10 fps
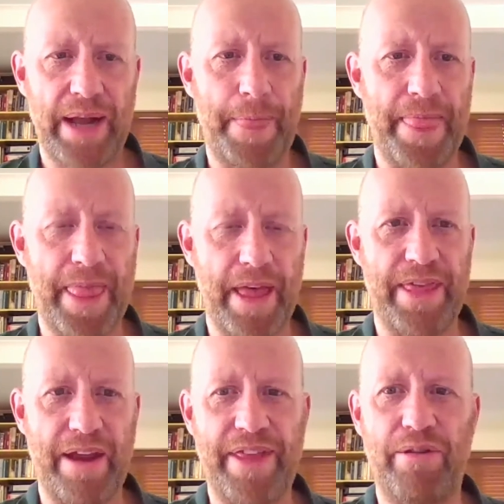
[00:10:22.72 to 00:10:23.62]

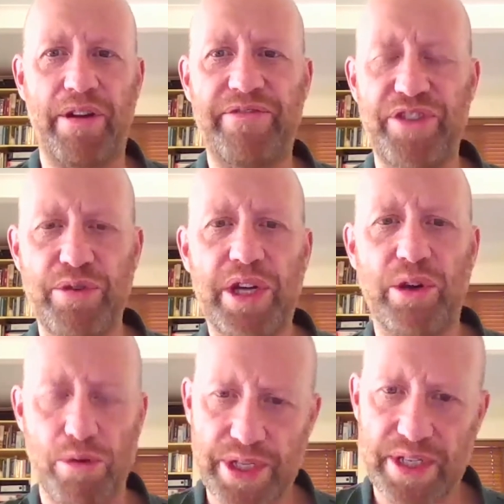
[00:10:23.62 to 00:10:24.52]
there are fewer
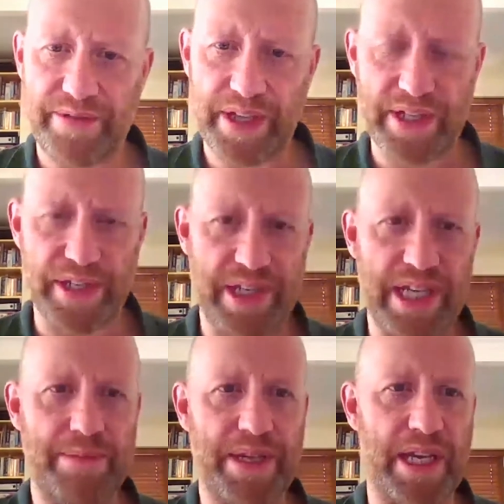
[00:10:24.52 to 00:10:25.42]
causes of this, and
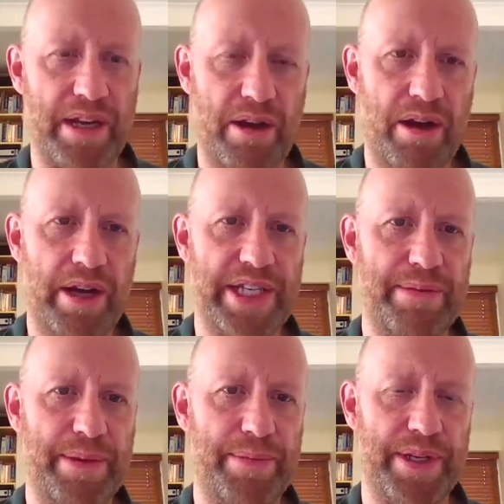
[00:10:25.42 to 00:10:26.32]
TB in a high TB
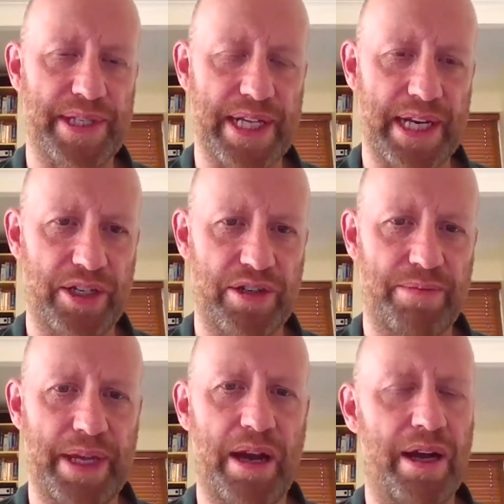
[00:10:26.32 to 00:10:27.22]
burden setting should be
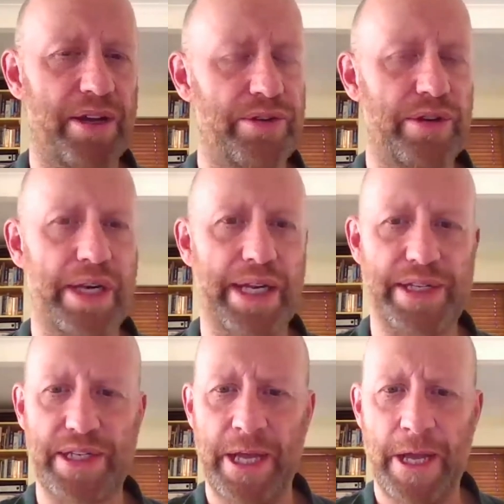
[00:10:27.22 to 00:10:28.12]
high on your list
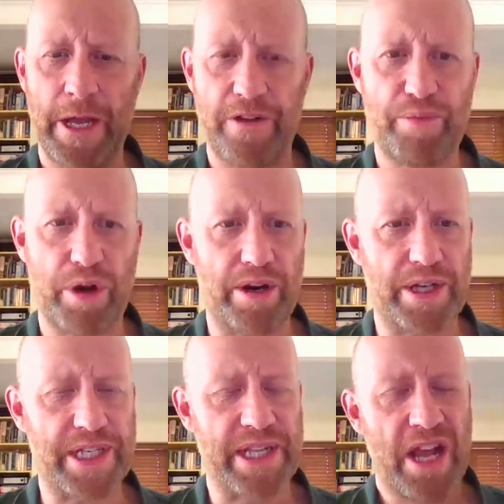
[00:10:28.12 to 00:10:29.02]
of priorities.
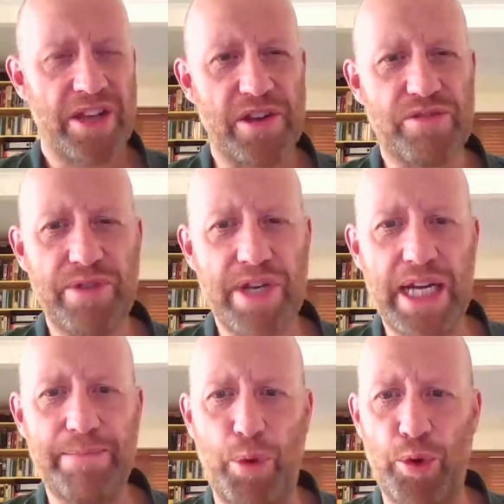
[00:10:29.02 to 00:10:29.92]
So it's really
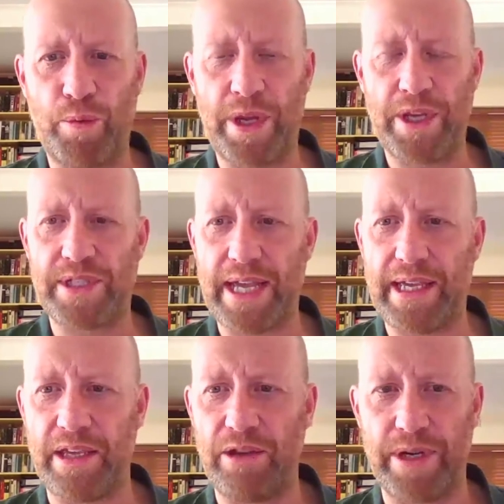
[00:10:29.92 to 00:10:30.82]
important when you're taking
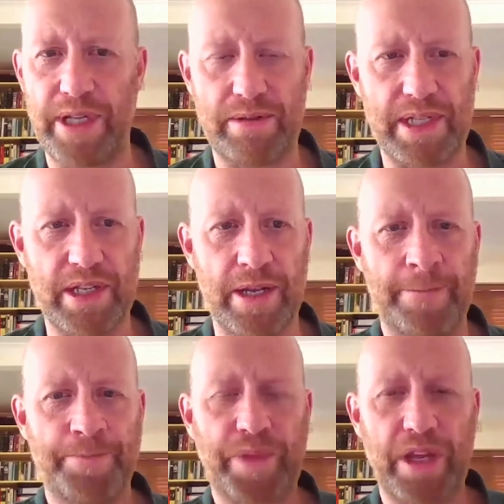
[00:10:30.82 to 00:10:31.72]
your history to
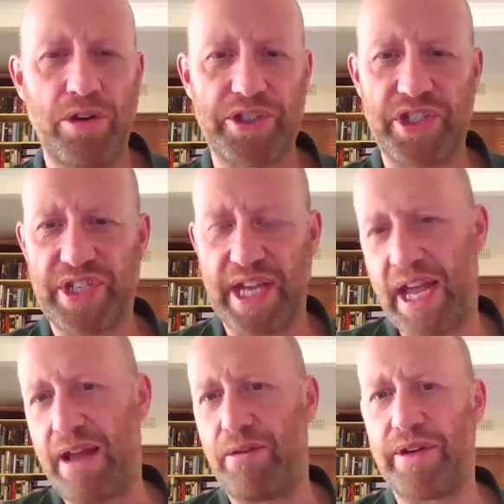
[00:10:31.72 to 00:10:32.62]
not just say how
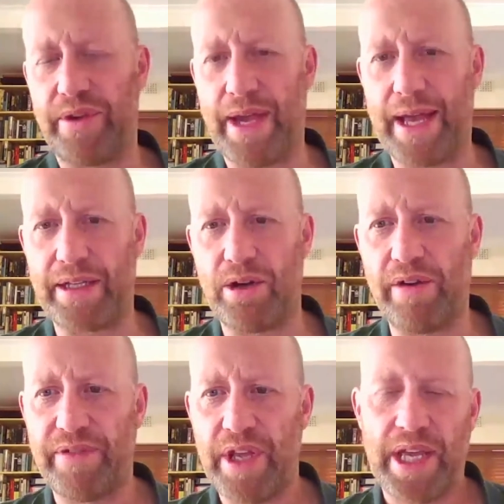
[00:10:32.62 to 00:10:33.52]
long have you had cough,
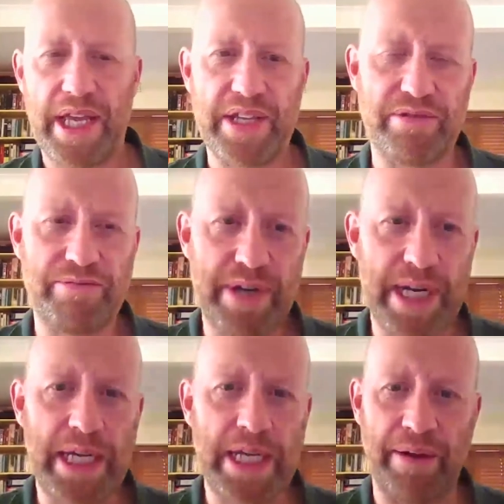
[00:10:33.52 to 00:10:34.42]
is to really
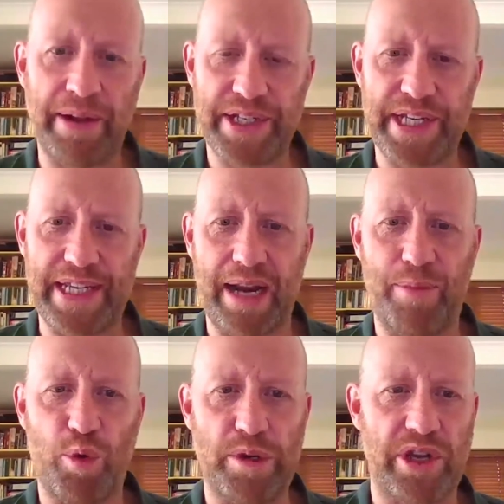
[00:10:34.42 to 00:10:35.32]
go into detail about what
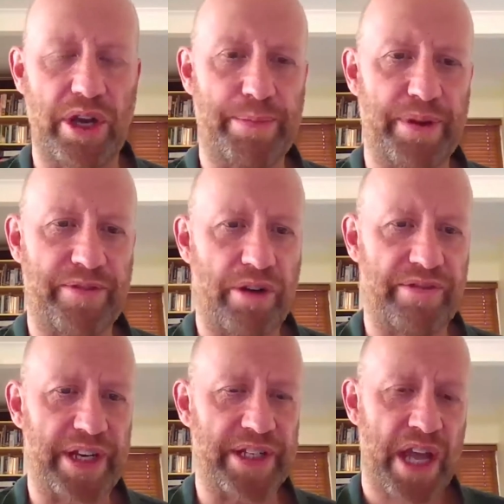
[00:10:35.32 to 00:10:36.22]
type of cough it is.
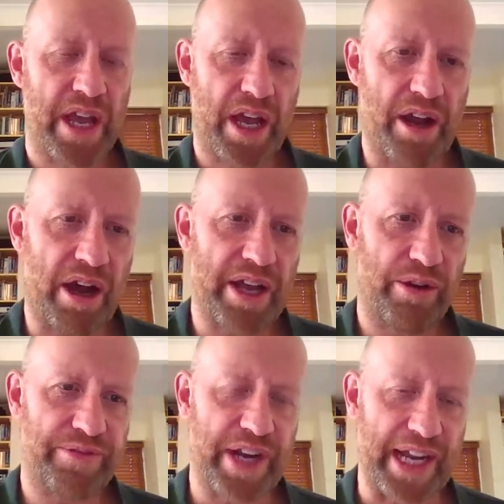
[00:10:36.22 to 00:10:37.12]
And I
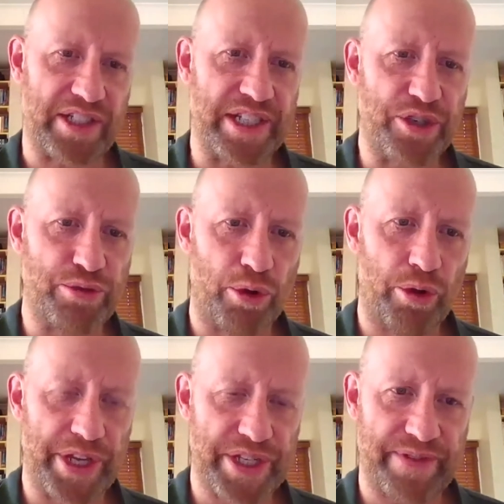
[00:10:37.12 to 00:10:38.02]
often actually draw
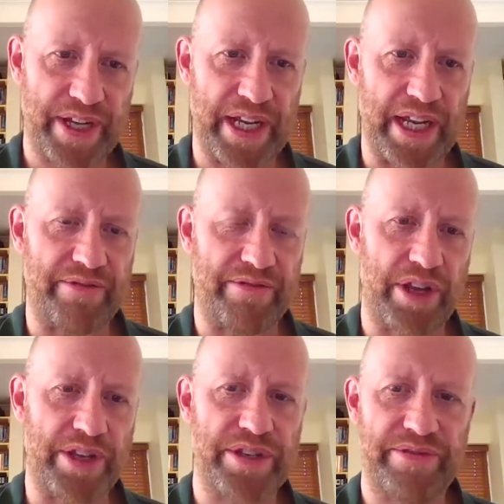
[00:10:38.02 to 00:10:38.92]
this figure in front
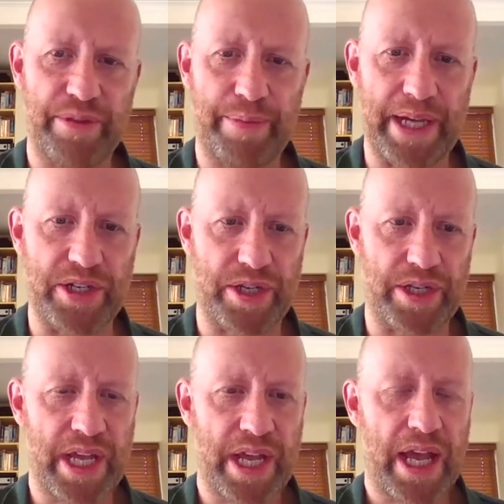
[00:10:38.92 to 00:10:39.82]
of the patient
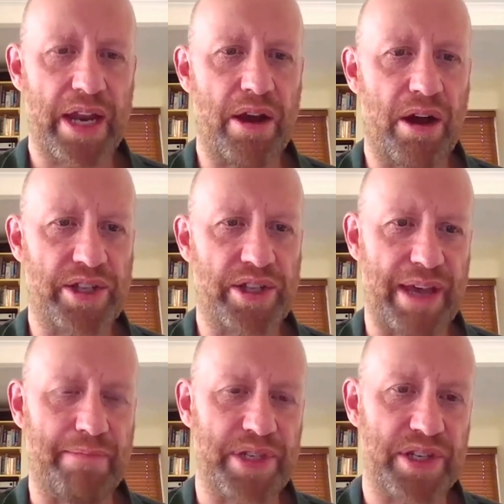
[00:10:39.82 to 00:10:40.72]
and ask them
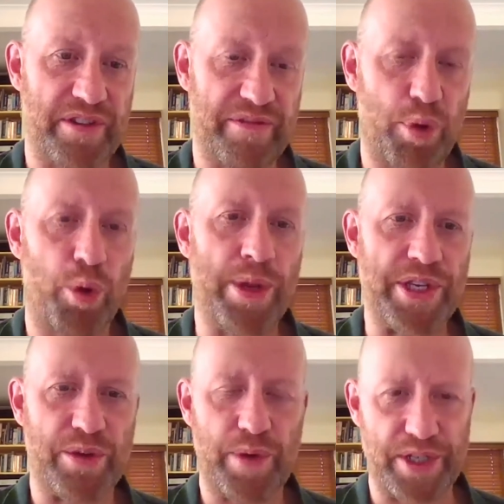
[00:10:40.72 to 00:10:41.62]
to sort of point to
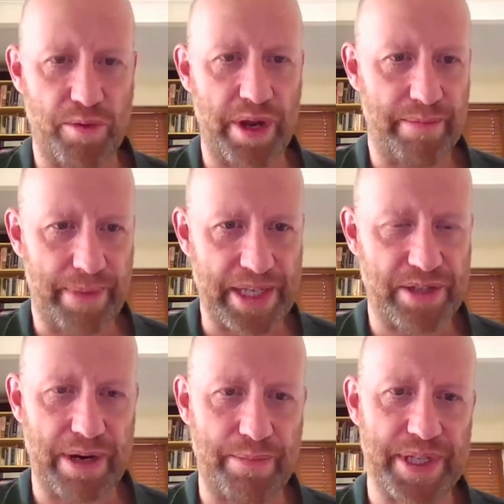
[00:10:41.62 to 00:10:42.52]
which one best
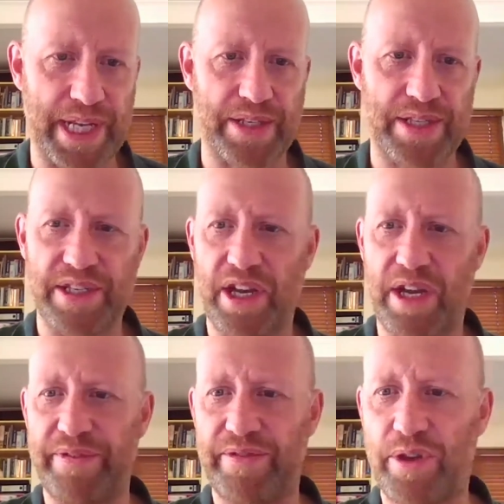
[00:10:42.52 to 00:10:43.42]
represents the type of
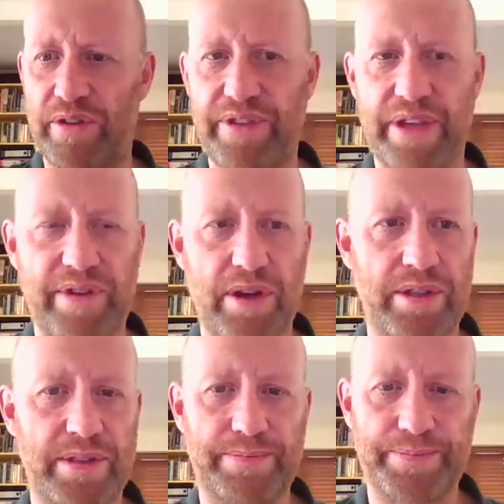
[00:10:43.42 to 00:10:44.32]
cough they've got.
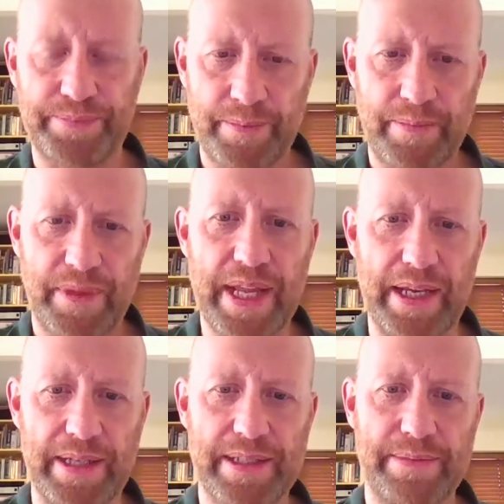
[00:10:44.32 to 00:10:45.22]
Next.